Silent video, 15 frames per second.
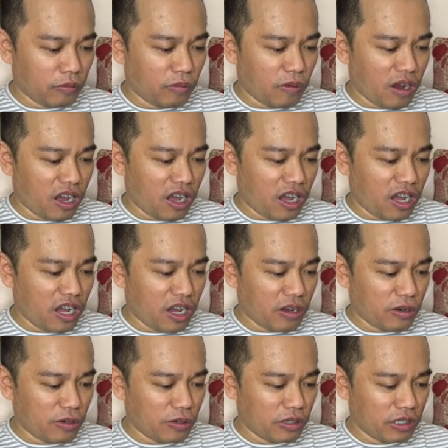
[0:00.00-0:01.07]

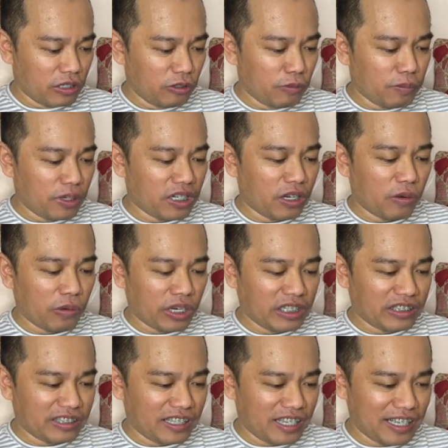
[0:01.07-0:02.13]
Wow, ang lupa ng
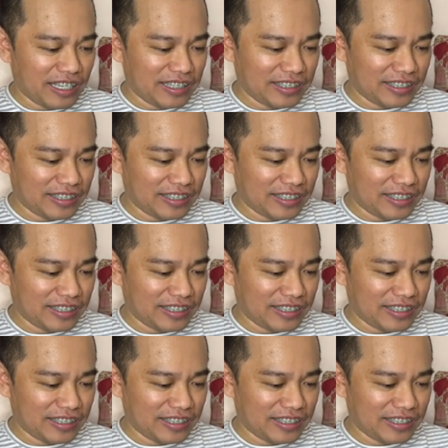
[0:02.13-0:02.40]
kwarta.